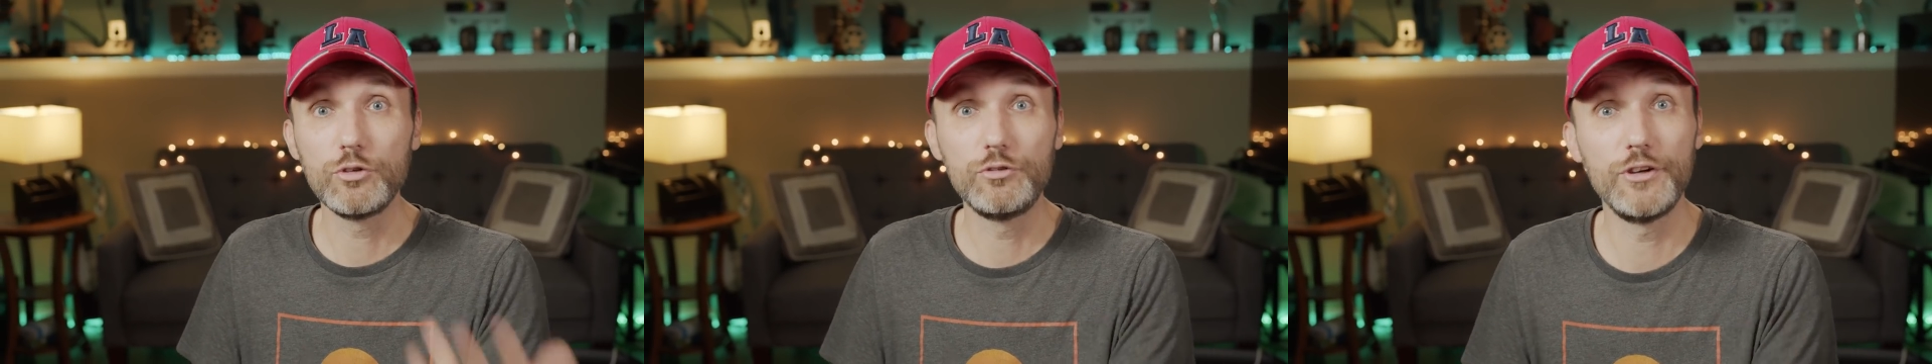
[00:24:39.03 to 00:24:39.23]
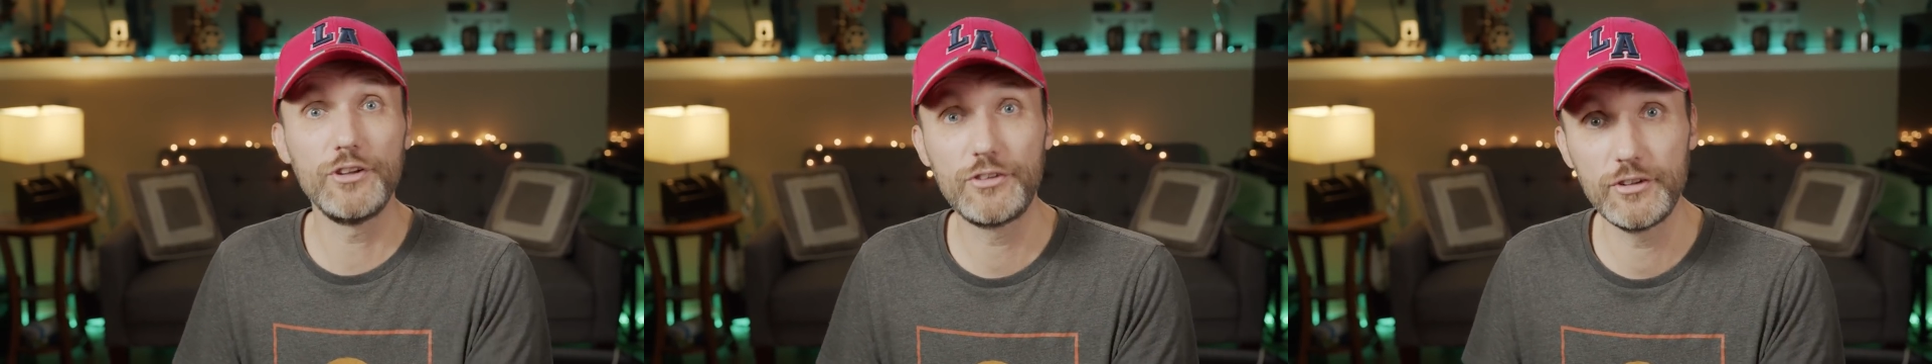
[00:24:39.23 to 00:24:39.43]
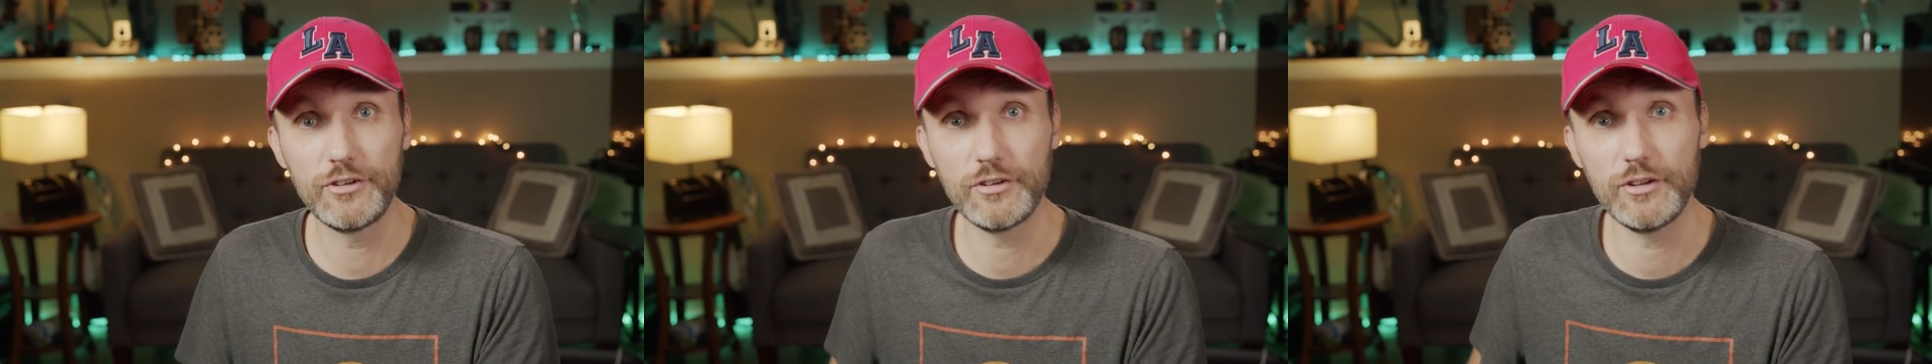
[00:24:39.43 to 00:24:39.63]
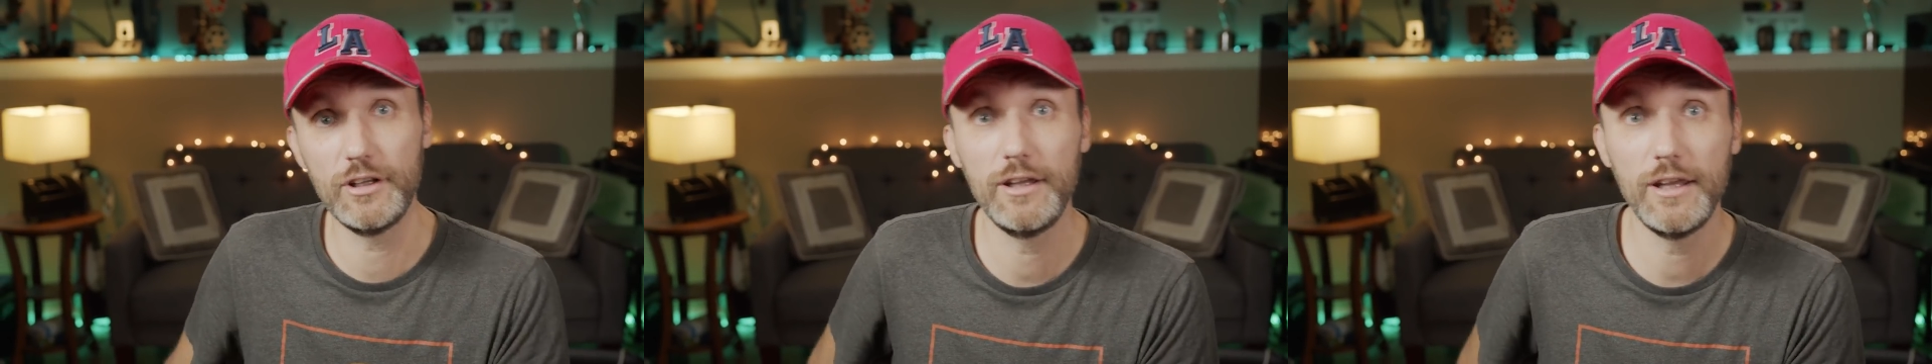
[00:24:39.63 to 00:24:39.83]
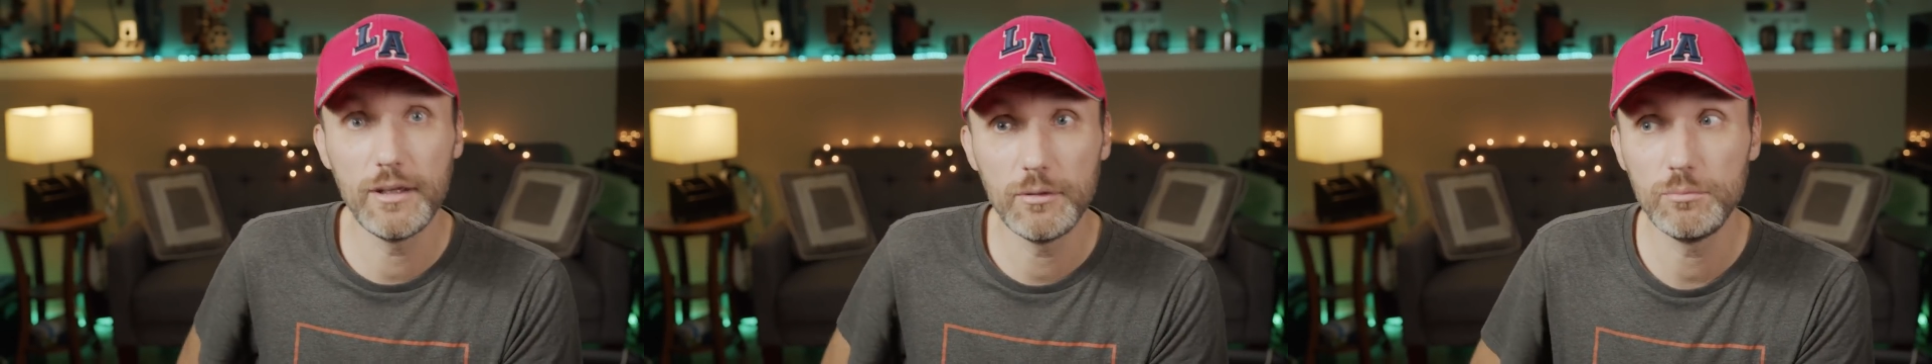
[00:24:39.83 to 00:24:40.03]
to visit
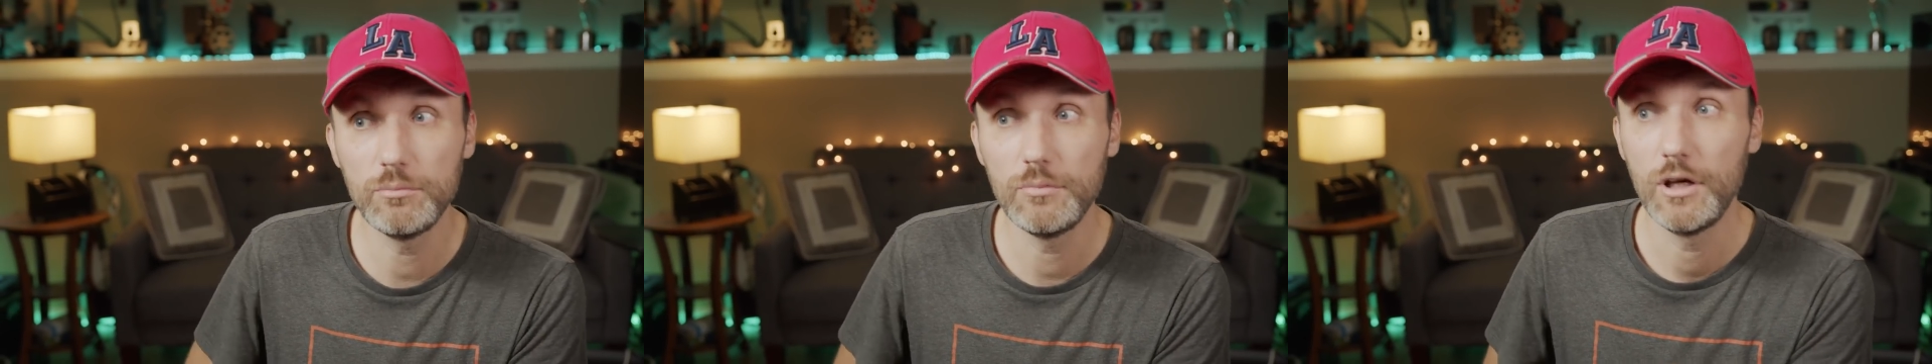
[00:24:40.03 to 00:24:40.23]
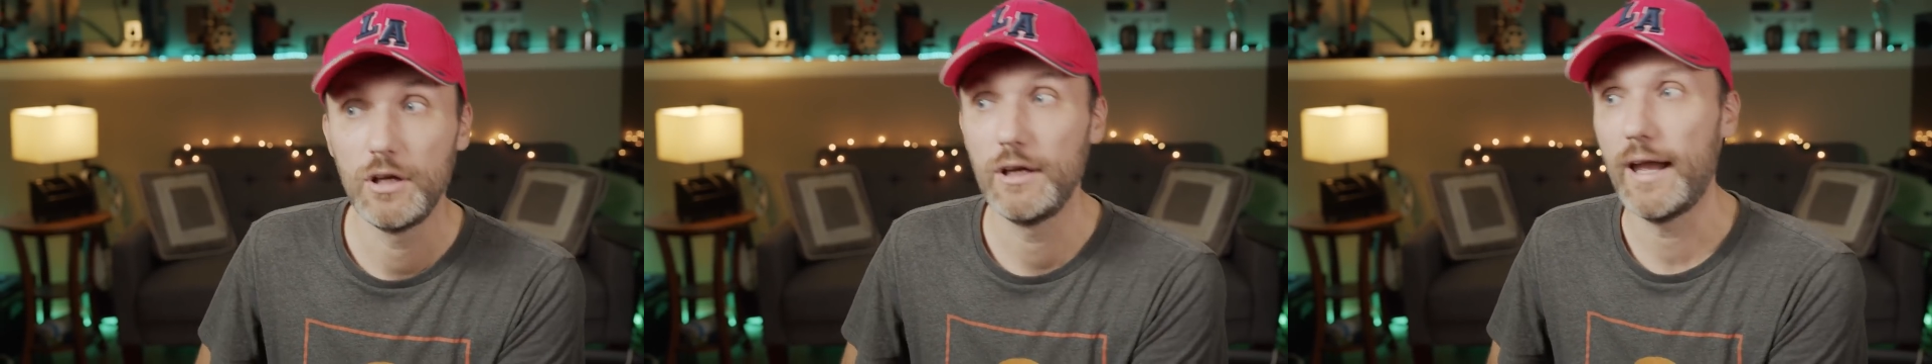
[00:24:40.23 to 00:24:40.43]
him,